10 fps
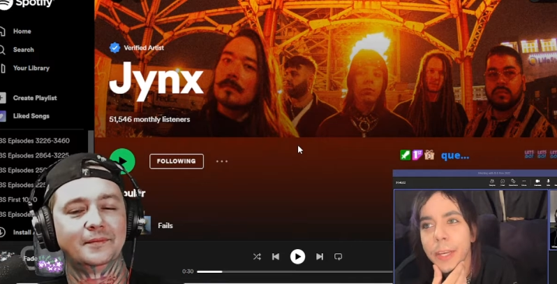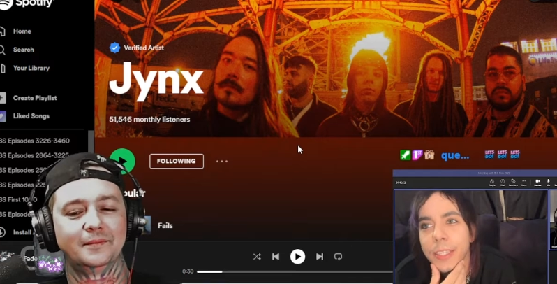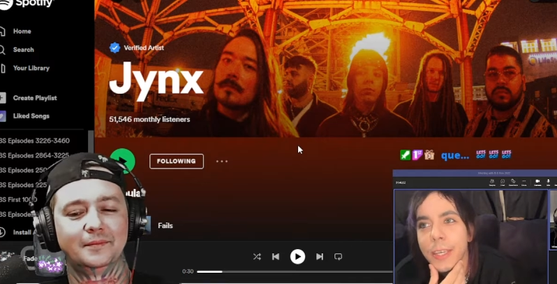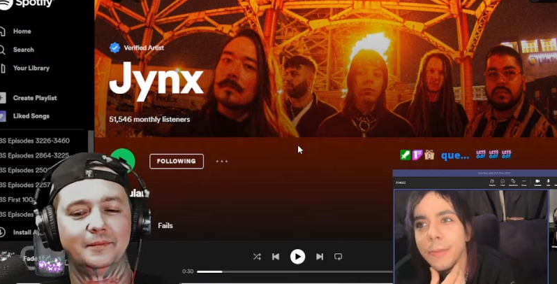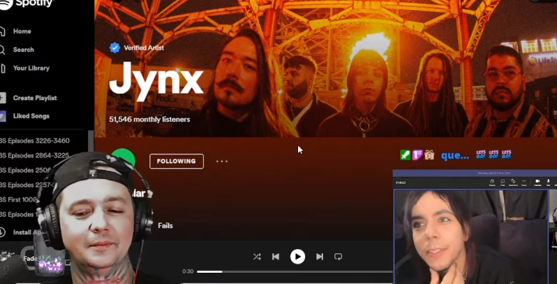
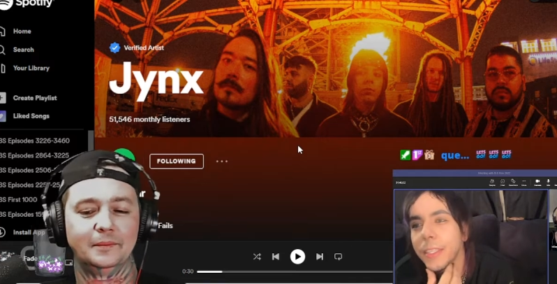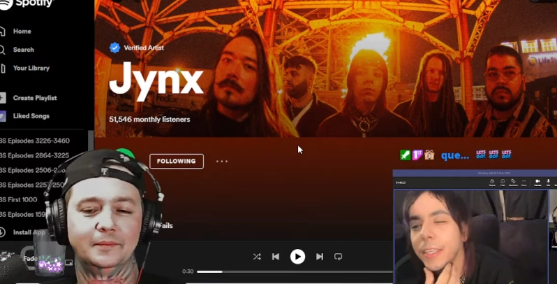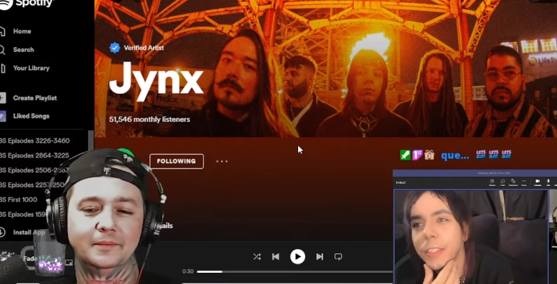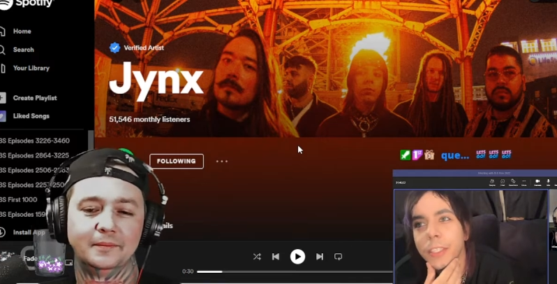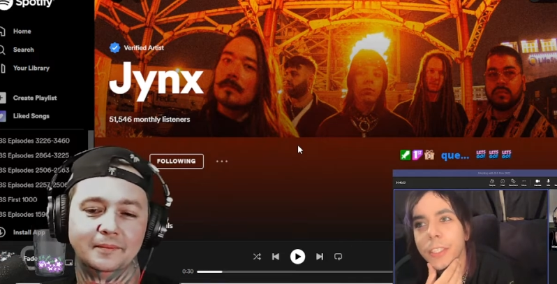Speaker 1: best
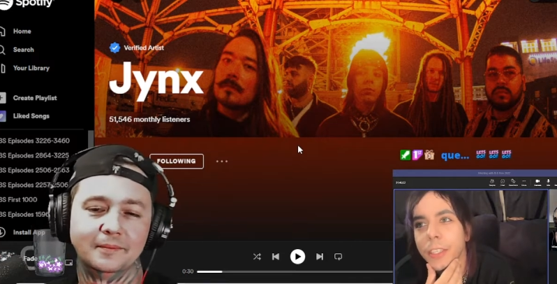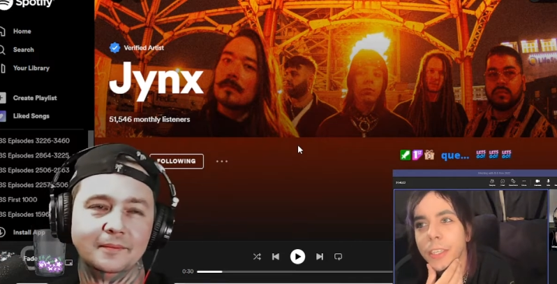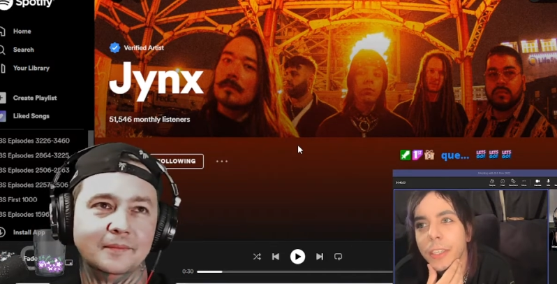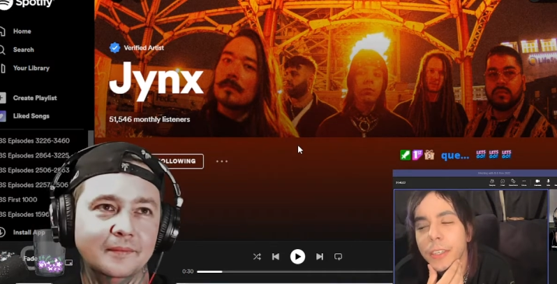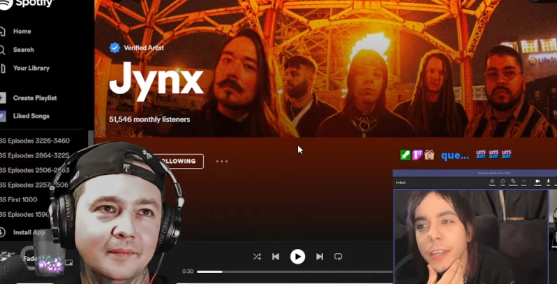MC is
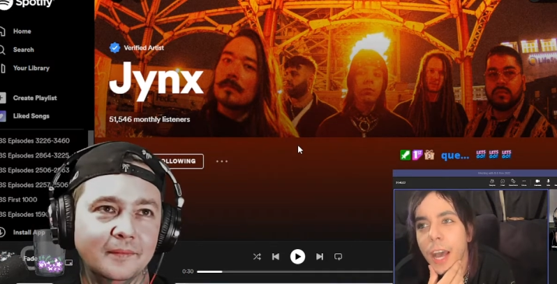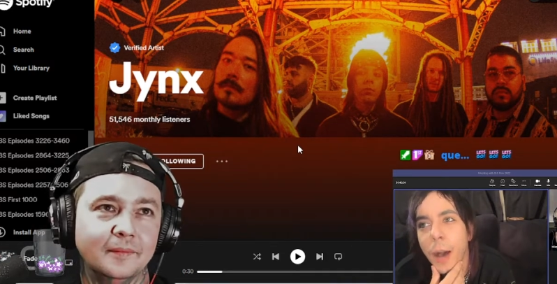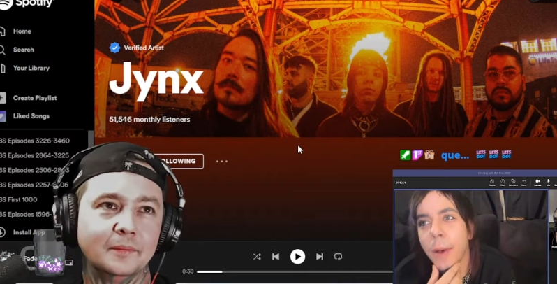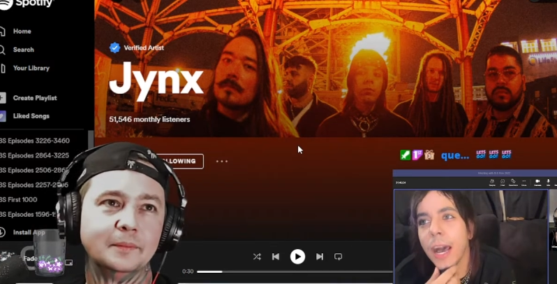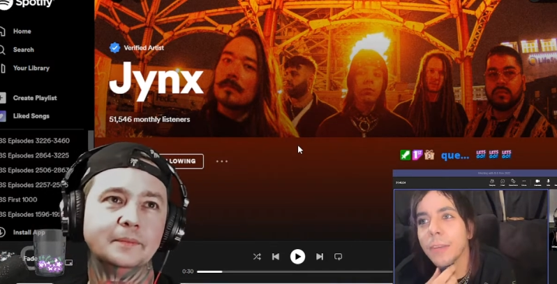shit.
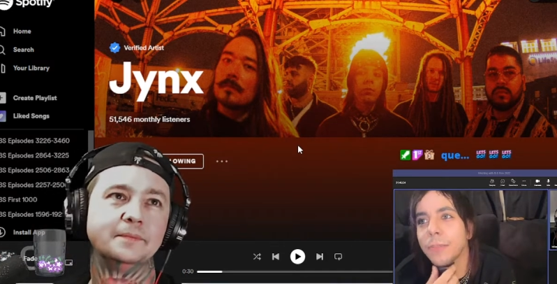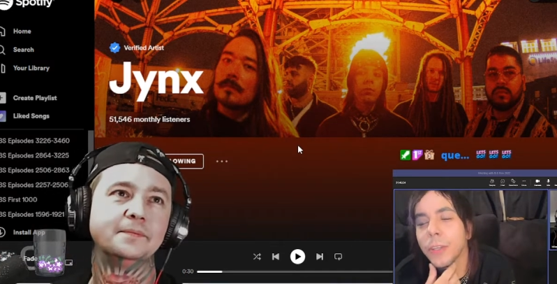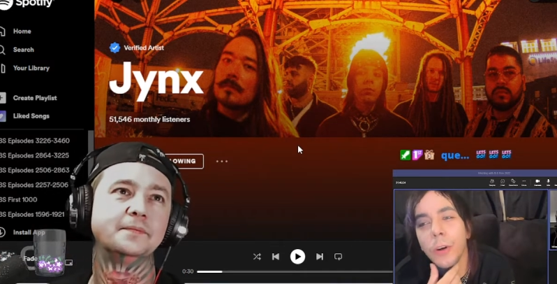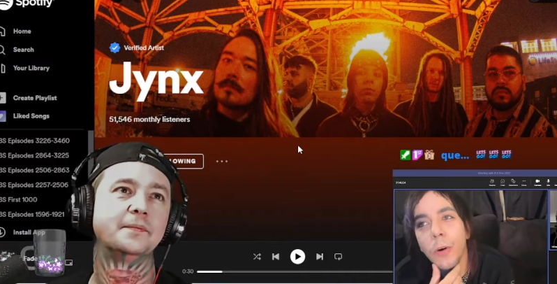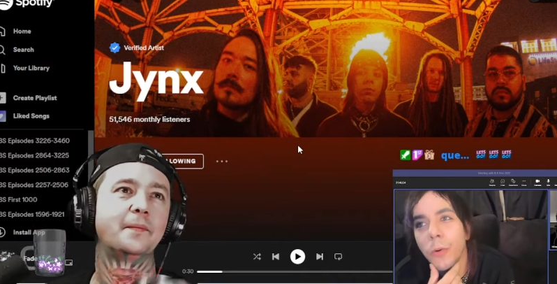I'm gonna have
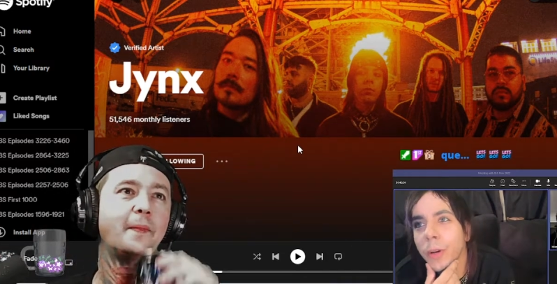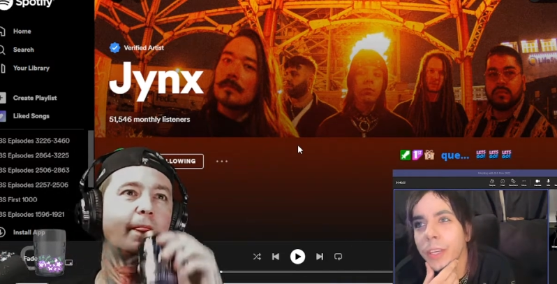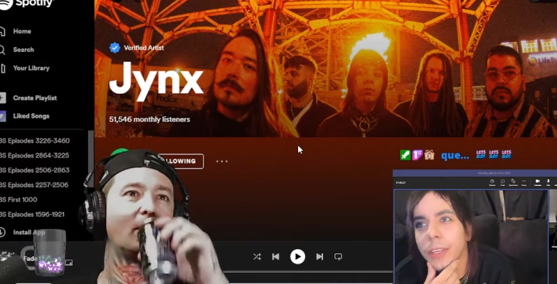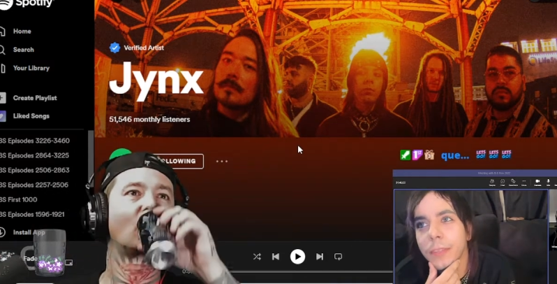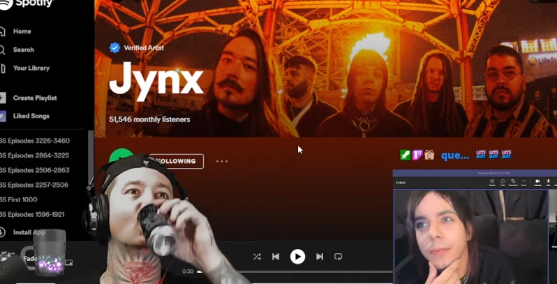to go
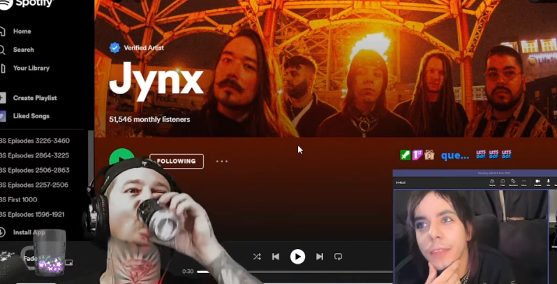with.